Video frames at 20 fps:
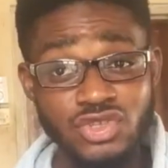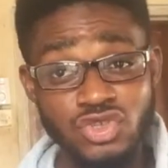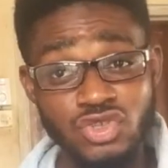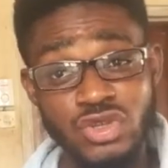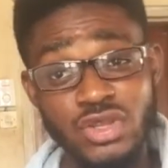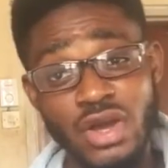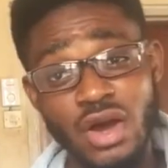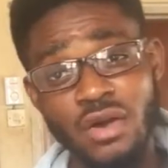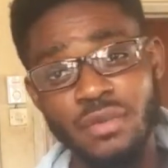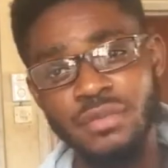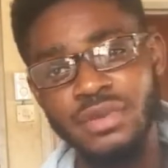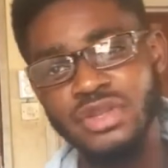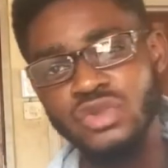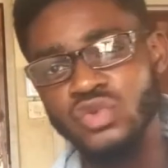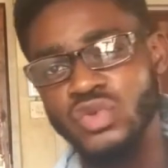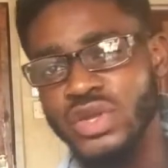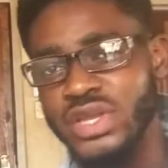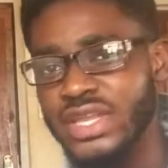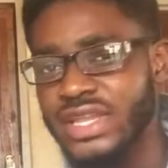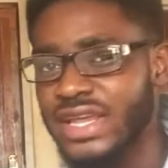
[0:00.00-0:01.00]
Today I'll be
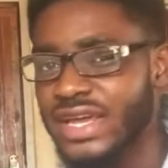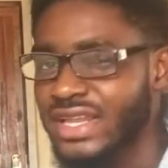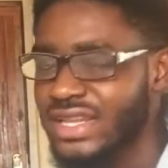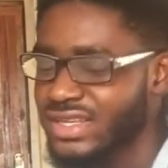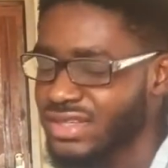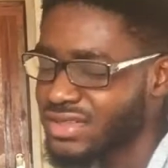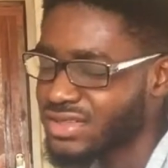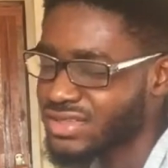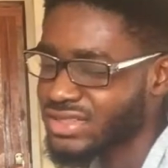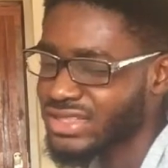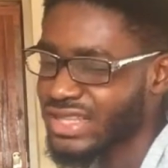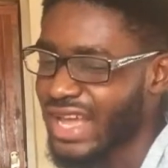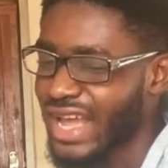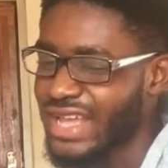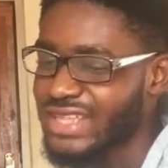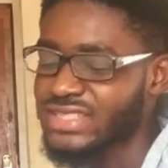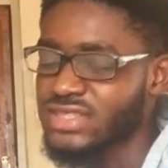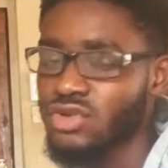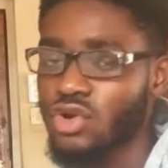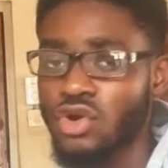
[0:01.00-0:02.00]
doing a little
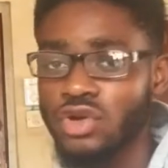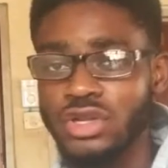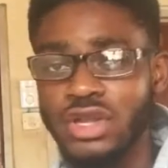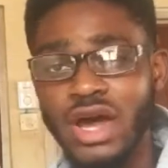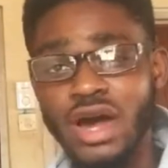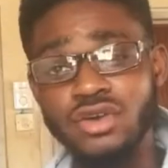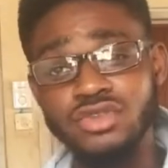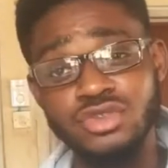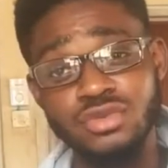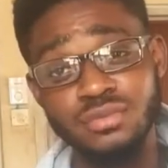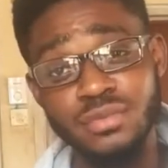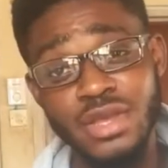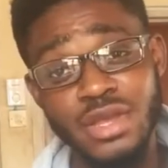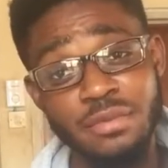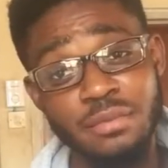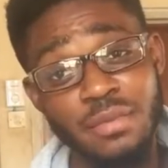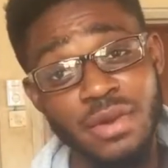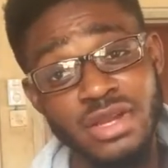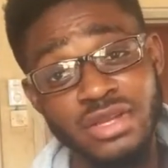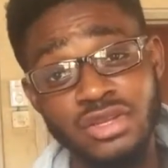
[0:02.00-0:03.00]
touch on how to
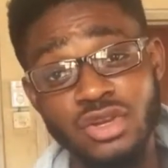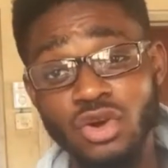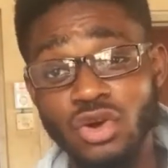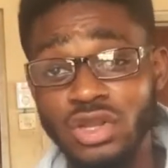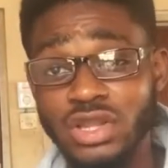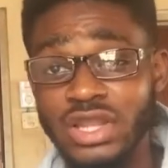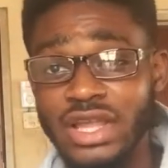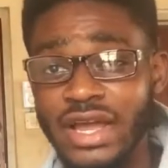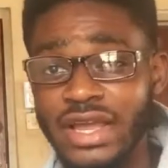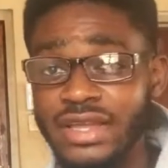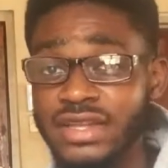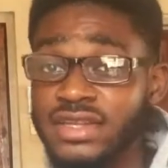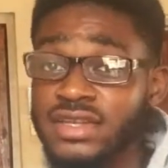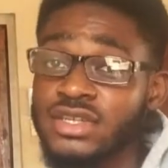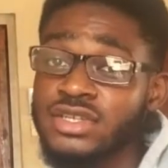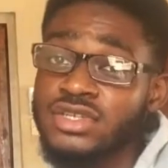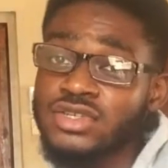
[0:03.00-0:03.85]
make money online.